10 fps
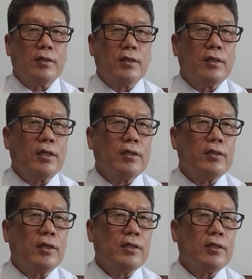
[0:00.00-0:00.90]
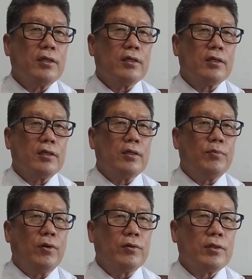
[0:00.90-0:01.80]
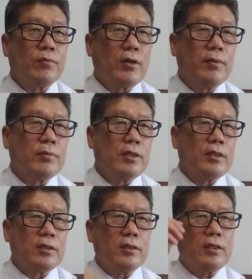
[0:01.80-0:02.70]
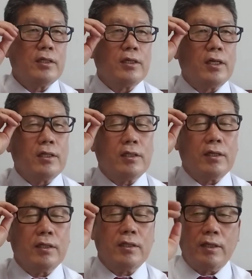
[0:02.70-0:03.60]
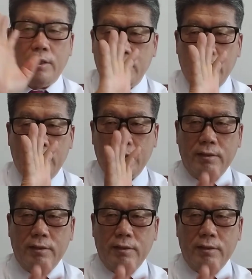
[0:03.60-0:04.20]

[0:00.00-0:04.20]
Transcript: credit rating report from the 3 credit rating agencies